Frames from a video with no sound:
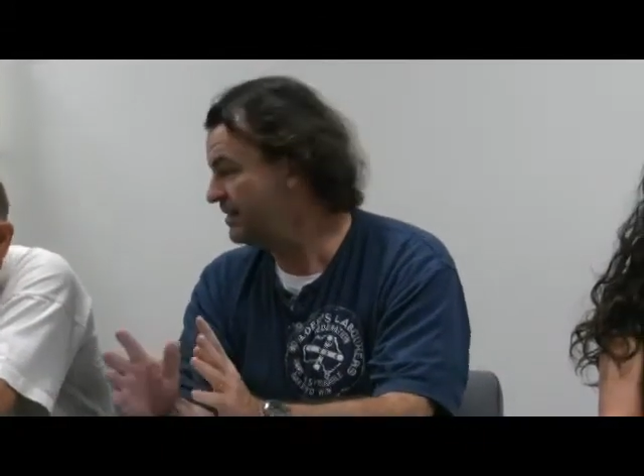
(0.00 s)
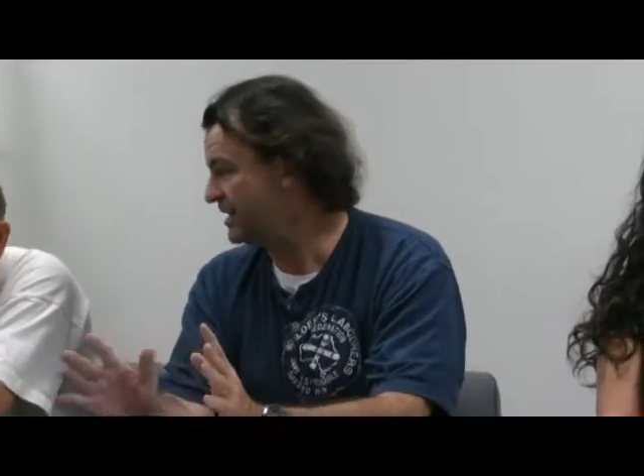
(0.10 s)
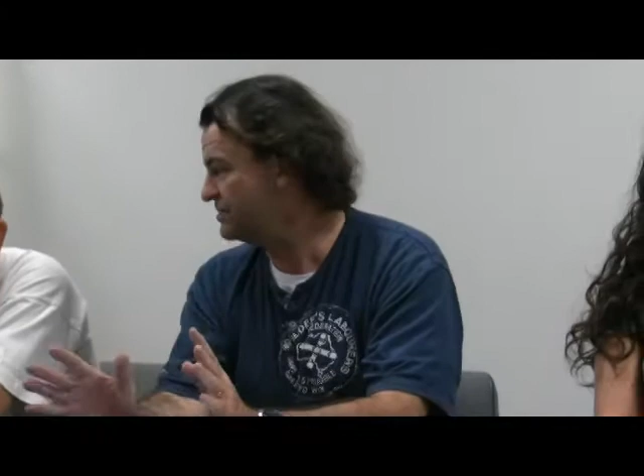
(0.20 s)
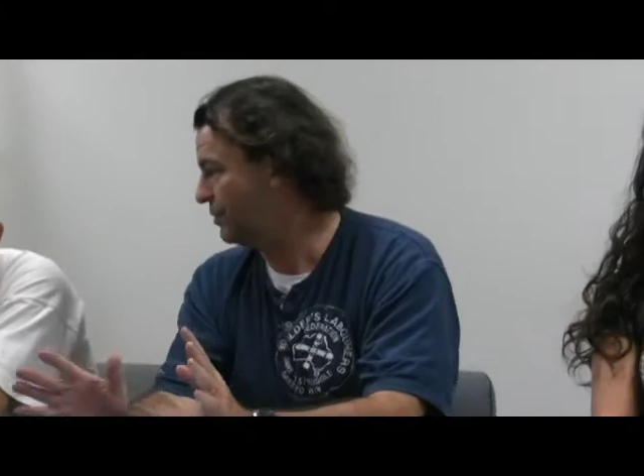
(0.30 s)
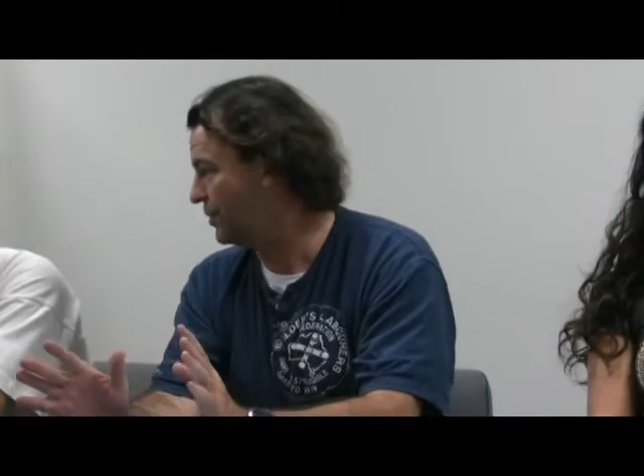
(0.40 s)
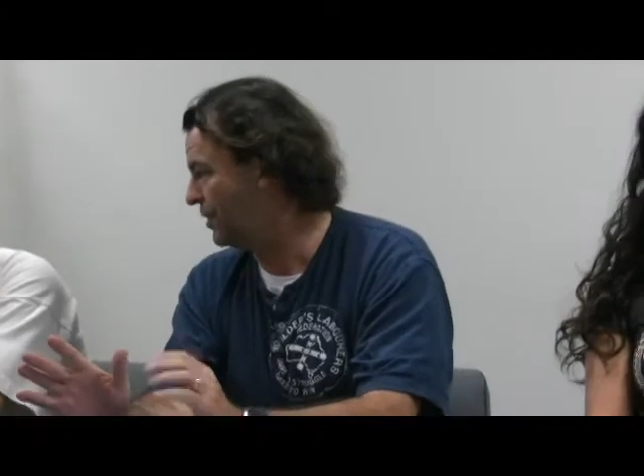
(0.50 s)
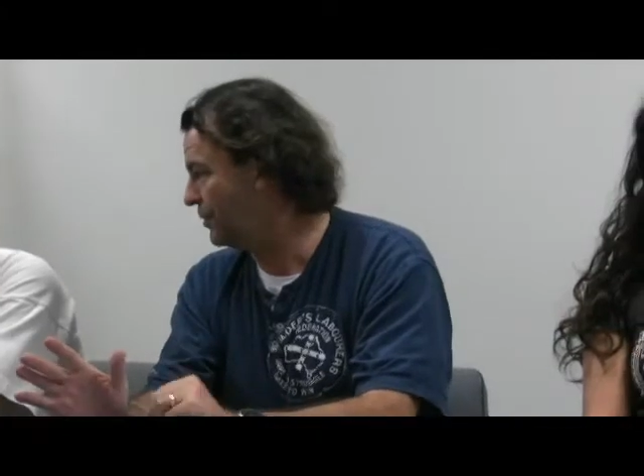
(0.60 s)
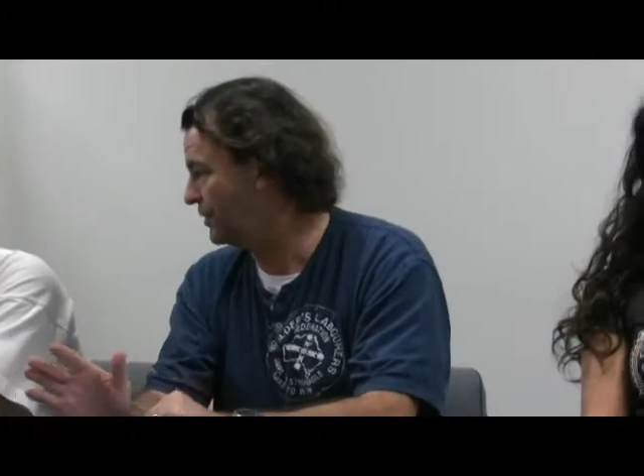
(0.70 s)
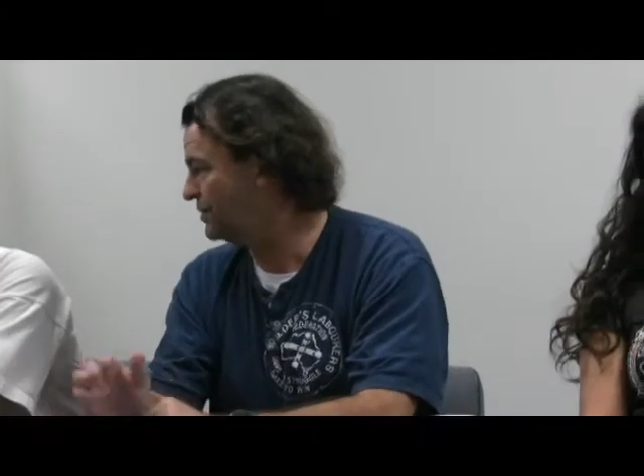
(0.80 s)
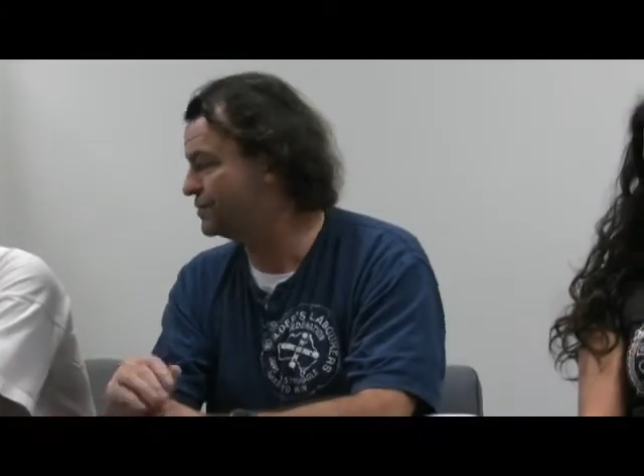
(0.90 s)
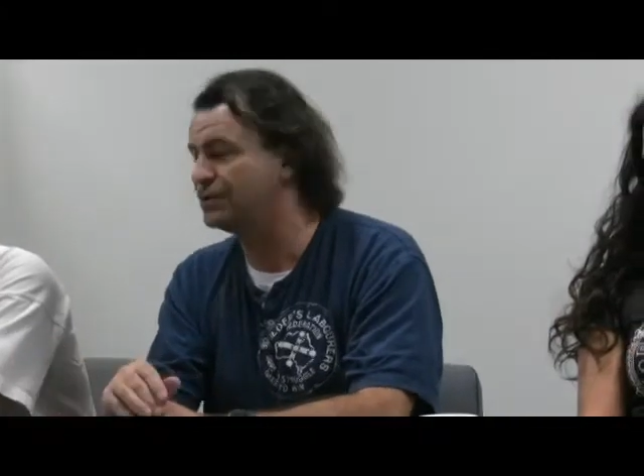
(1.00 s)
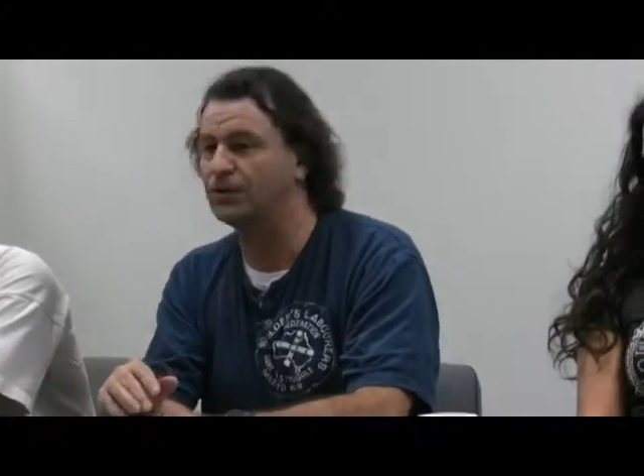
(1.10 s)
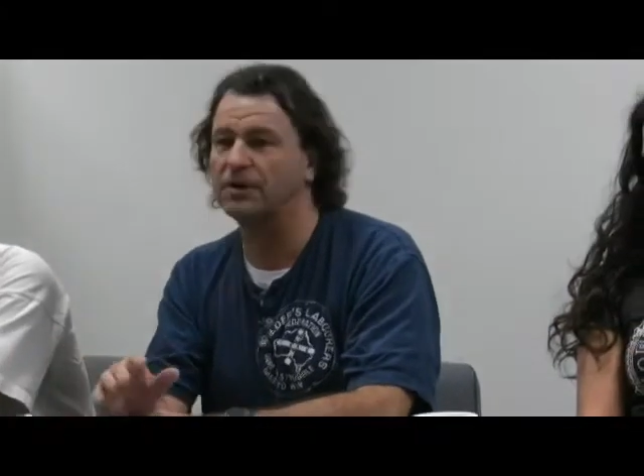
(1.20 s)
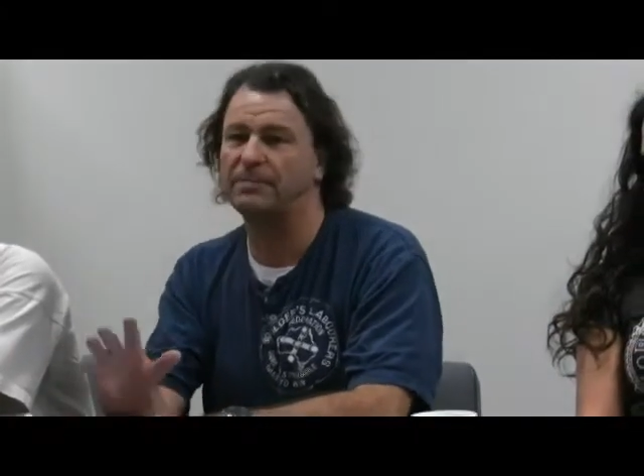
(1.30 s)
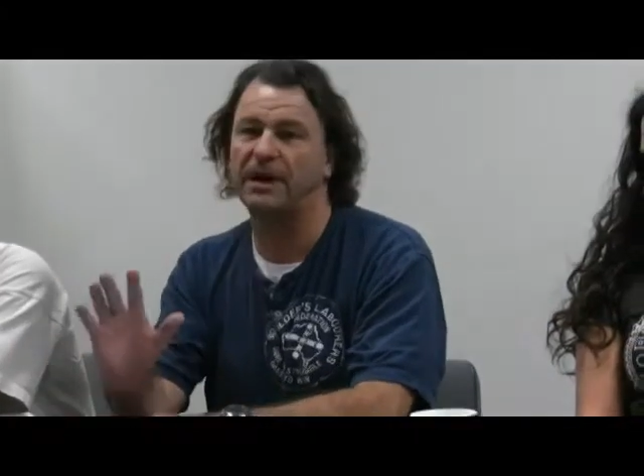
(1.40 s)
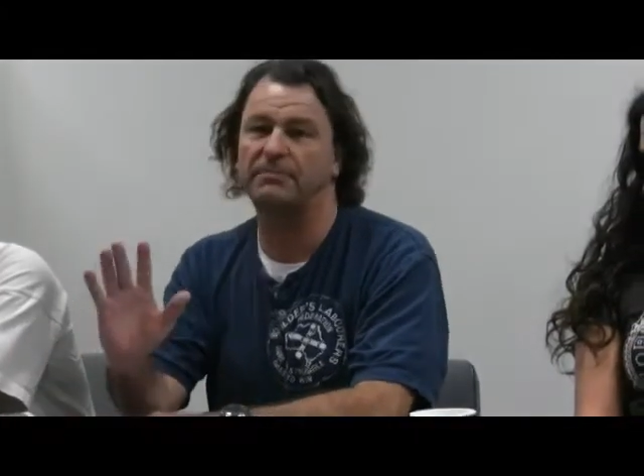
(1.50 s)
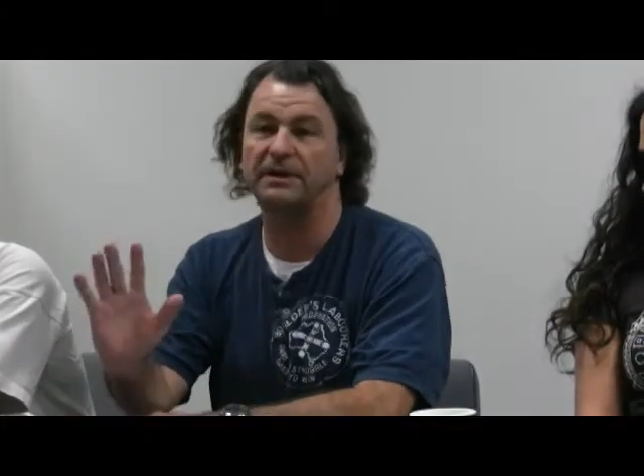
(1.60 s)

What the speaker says: That's not what I wanted to talk about,